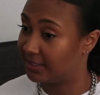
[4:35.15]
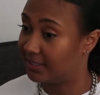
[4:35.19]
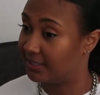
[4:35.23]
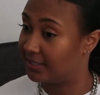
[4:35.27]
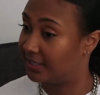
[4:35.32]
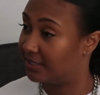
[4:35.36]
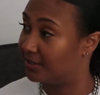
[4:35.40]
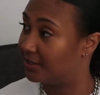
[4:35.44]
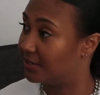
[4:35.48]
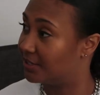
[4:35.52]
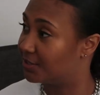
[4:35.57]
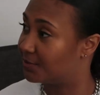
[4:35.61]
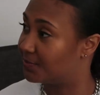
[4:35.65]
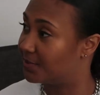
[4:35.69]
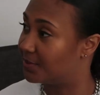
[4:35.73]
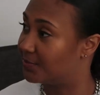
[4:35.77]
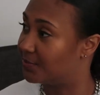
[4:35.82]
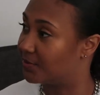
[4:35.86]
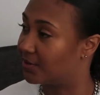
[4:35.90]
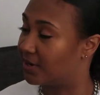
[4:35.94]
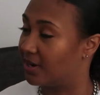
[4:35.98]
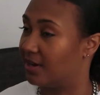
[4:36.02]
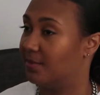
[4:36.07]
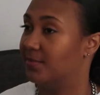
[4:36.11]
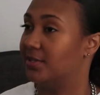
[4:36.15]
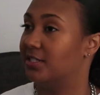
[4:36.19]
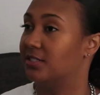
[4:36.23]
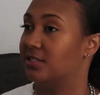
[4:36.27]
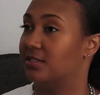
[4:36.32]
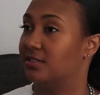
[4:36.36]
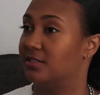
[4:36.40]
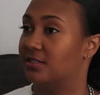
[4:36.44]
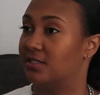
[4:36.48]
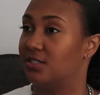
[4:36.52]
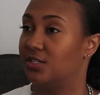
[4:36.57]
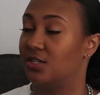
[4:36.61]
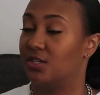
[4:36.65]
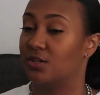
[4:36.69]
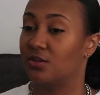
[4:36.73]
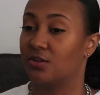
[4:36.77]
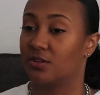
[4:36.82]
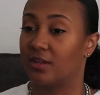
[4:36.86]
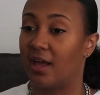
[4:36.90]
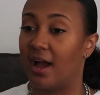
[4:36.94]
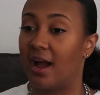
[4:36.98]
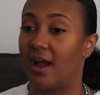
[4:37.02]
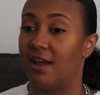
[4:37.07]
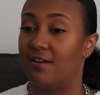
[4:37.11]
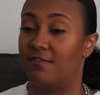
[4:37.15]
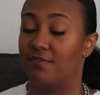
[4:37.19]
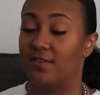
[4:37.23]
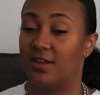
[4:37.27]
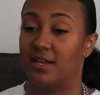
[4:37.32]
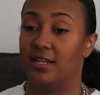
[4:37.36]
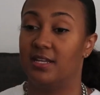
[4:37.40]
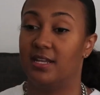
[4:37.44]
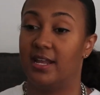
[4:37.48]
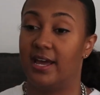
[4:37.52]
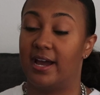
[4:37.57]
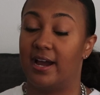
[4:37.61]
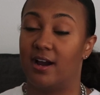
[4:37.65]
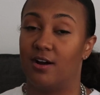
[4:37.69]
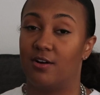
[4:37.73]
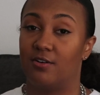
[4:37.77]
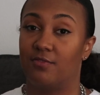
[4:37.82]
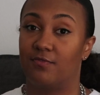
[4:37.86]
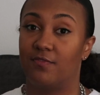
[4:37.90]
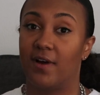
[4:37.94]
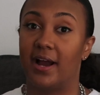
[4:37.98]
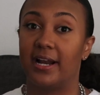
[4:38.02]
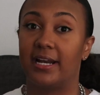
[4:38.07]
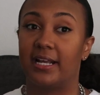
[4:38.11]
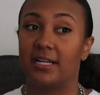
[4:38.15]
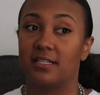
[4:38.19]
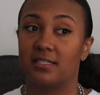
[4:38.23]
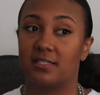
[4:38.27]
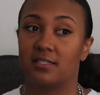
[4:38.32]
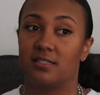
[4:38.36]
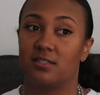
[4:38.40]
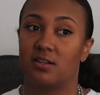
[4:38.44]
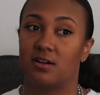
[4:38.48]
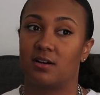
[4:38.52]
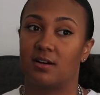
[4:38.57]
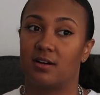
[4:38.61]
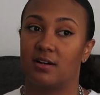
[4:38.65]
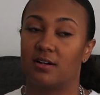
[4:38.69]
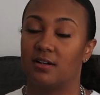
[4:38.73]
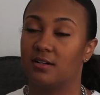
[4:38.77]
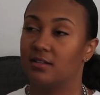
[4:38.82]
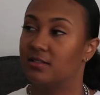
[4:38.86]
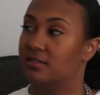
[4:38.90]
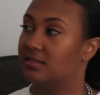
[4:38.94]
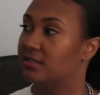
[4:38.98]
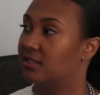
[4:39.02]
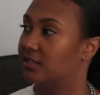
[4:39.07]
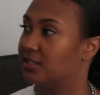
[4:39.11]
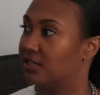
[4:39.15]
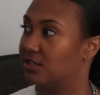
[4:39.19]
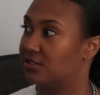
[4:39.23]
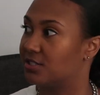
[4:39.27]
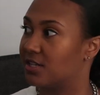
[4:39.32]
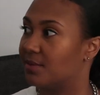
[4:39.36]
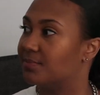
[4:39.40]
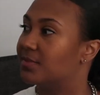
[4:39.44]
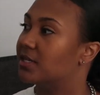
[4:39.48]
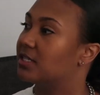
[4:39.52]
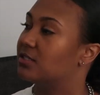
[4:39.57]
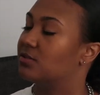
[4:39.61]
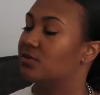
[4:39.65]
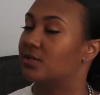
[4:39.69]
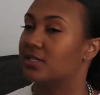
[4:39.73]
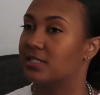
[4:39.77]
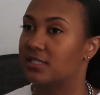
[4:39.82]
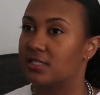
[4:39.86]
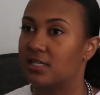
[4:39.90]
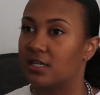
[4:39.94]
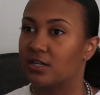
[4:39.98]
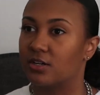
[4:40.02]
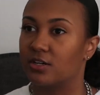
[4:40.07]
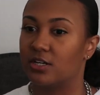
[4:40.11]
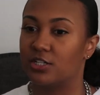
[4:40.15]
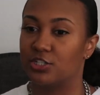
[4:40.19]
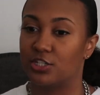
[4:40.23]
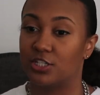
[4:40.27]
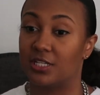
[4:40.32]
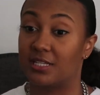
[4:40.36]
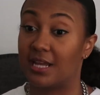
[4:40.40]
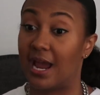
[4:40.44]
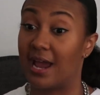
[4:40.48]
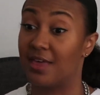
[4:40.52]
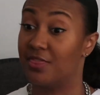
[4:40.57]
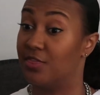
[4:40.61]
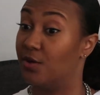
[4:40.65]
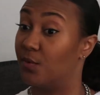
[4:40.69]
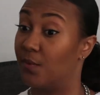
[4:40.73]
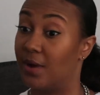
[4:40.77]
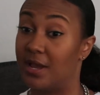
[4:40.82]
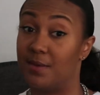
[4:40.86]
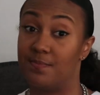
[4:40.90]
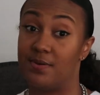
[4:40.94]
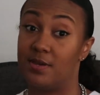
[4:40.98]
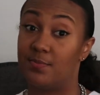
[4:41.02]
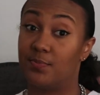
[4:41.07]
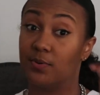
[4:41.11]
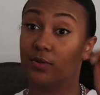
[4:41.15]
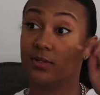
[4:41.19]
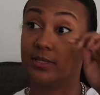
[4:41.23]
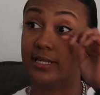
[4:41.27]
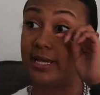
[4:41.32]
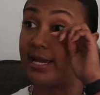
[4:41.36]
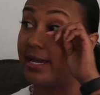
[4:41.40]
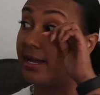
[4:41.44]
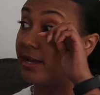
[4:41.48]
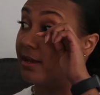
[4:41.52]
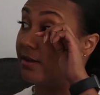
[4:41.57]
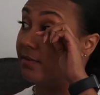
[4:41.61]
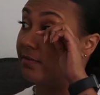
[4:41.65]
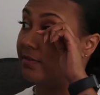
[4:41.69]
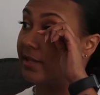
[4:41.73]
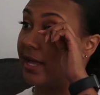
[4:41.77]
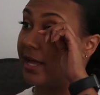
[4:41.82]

you know, other people come into your life, and now finances are something to consider, and just the way people live.